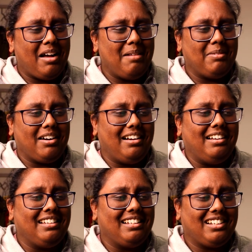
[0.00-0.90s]

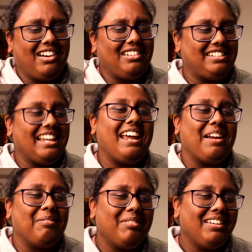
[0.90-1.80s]
Amara. God damn.